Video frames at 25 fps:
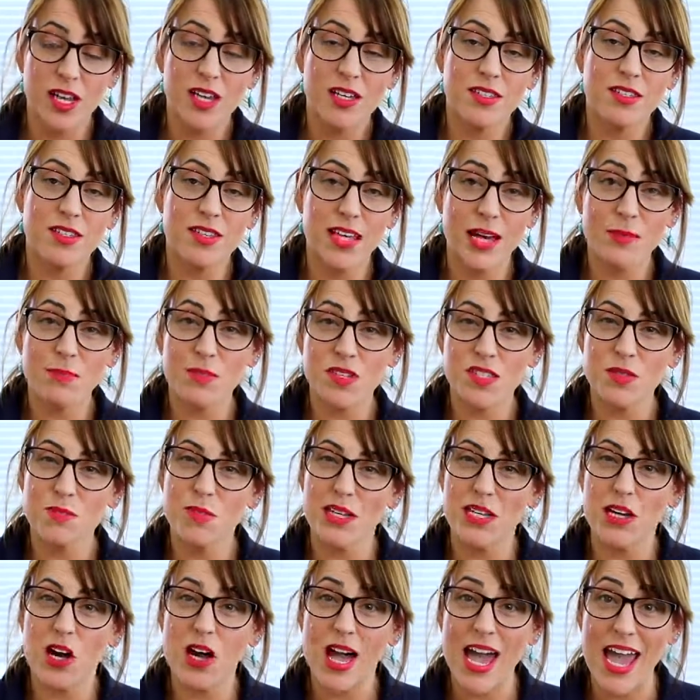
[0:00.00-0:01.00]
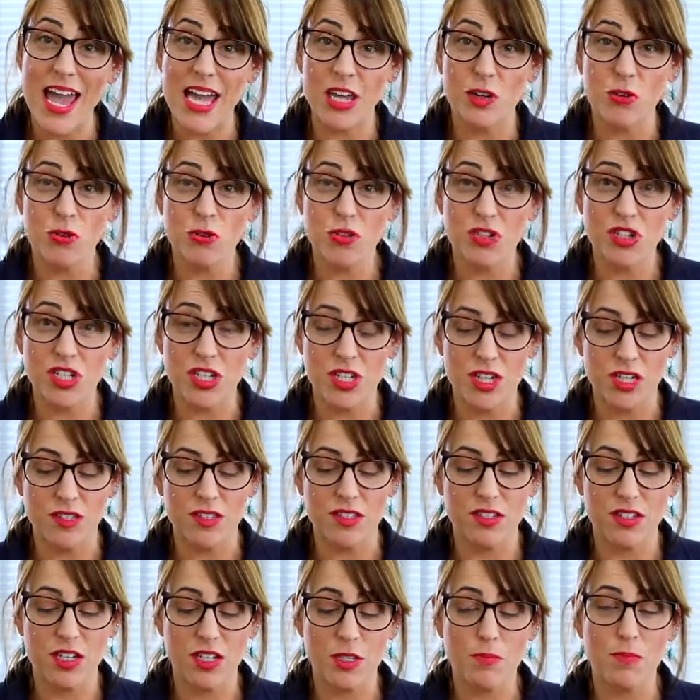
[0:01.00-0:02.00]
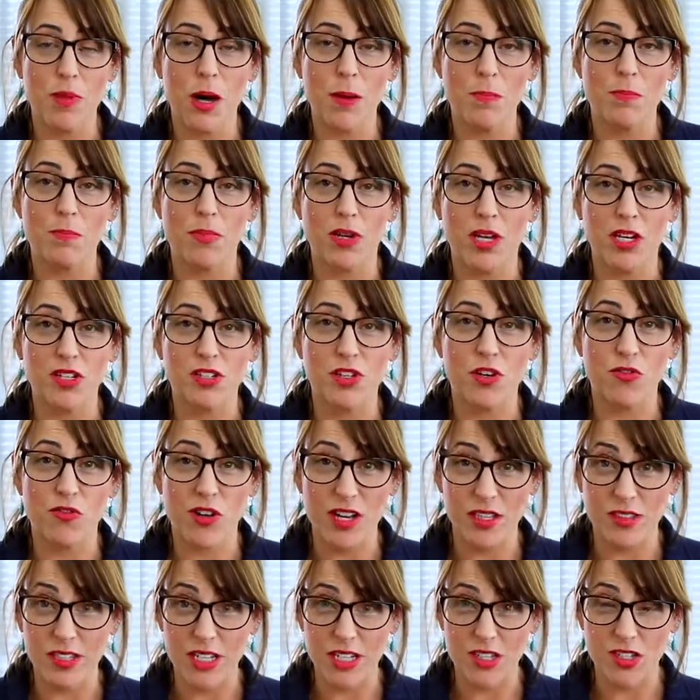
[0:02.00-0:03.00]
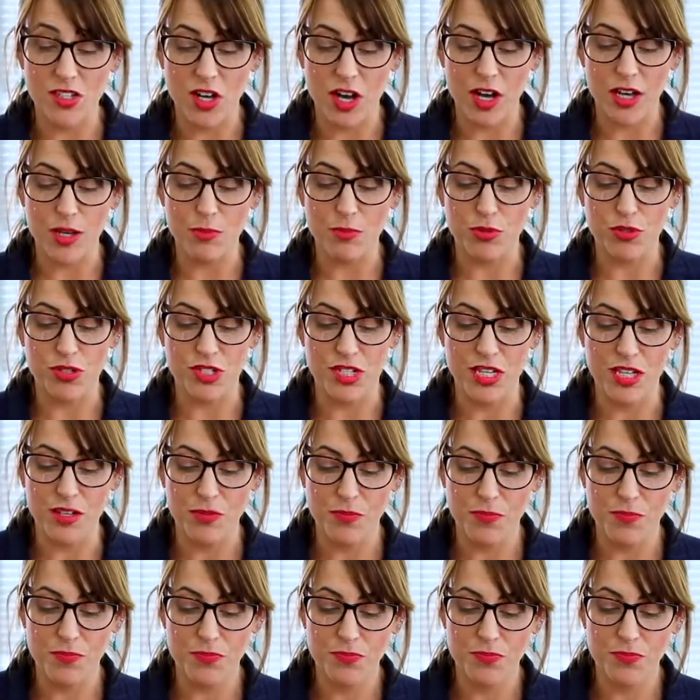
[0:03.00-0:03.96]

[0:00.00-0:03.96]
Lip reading: So that must be our aorta that's going to pump blood around the entire body.